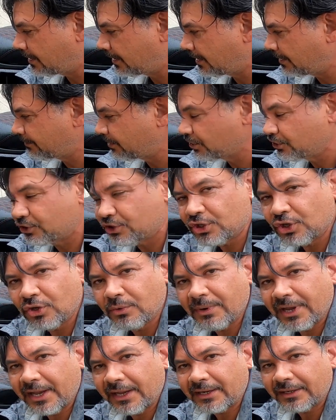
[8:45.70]
um
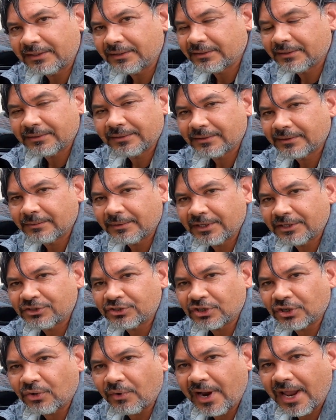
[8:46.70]
YouTube and
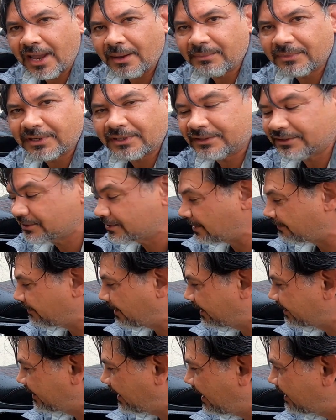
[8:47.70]
Instagram and stuff
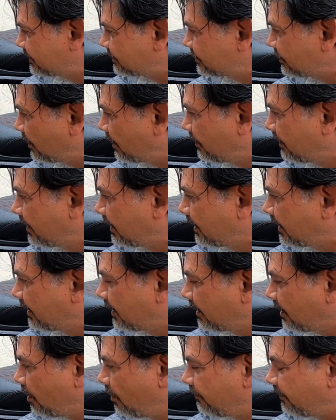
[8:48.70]
like that. So,
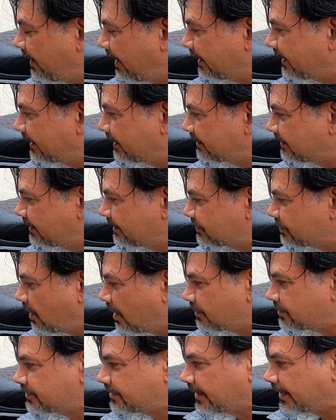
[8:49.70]
hopefully, i get this
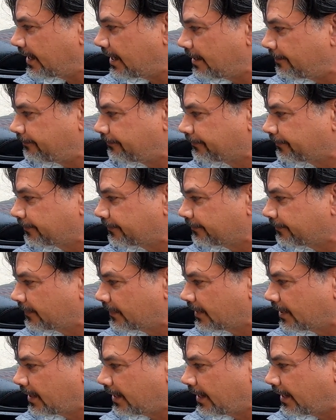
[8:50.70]
all set up
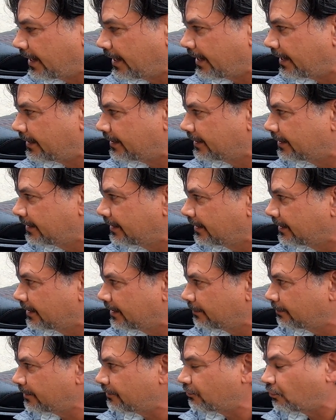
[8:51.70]
and
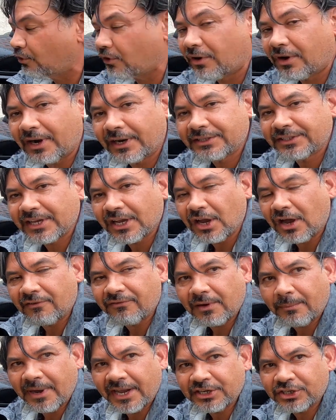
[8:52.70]
before I take
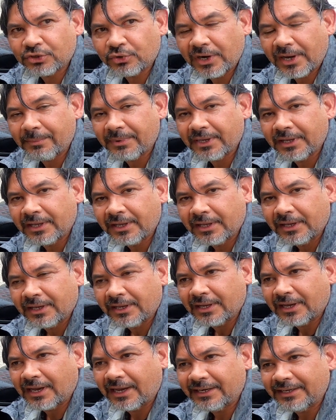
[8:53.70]
off on my trip.
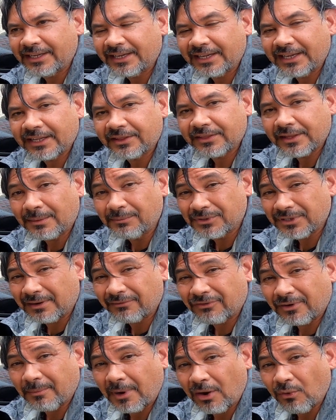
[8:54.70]
I did get thumbs
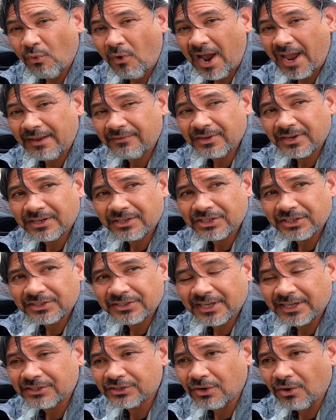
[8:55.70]
up from my wife. She
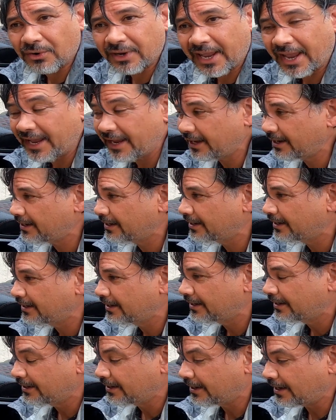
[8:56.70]
said it's okay.
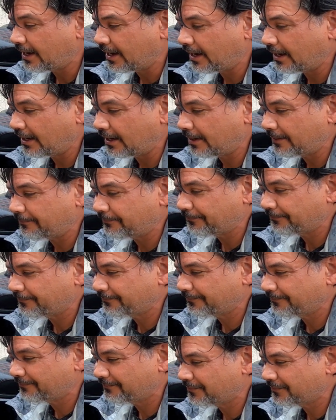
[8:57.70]
Um,